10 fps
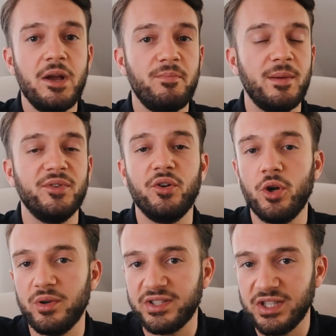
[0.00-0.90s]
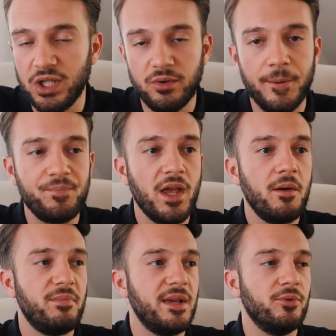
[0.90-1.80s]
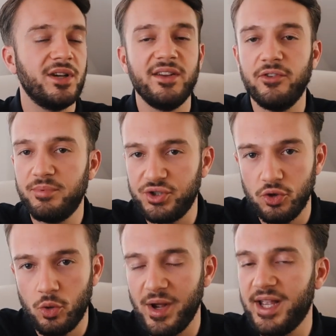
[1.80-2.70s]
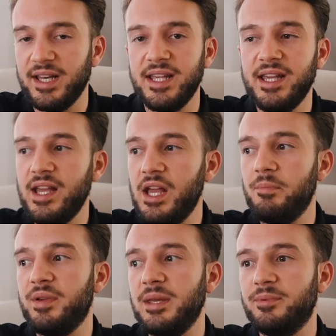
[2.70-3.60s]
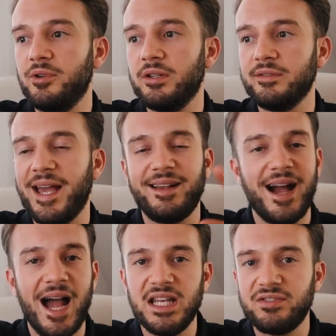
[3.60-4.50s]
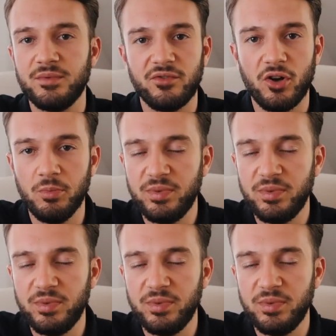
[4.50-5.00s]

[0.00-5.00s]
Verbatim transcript: people don't know what they're doing, people give up too quickly, people get guidance from the wrong